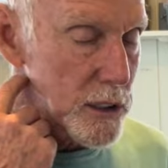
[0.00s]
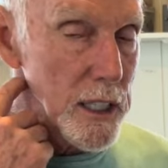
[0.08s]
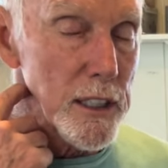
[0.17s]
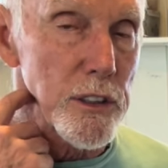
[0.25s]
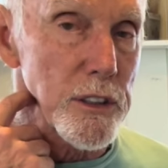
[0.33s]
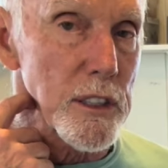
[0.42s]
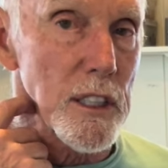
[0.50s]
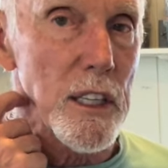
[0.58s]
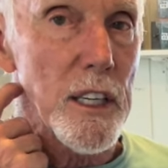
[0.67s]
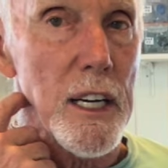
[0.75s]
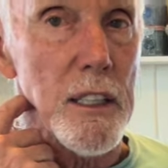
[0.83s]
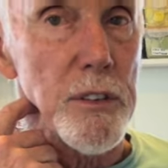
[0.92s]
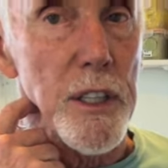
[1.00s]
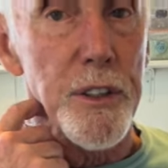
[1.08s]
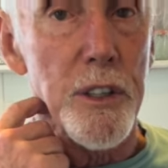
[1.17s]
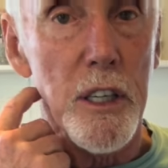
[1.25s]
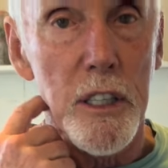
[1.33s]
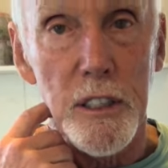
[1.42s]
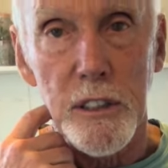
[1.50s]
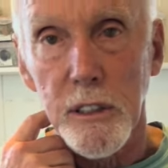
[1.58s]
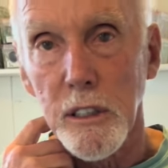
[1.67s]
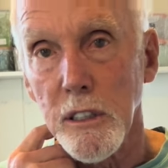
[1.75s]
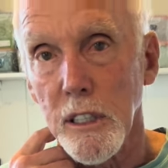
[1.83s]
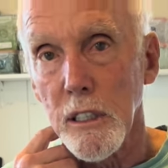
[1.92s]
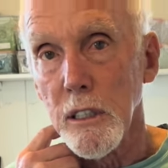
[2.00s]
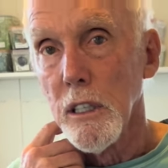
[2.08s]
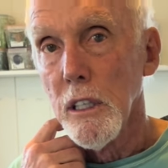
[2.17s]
I looked at a lot of other artists that did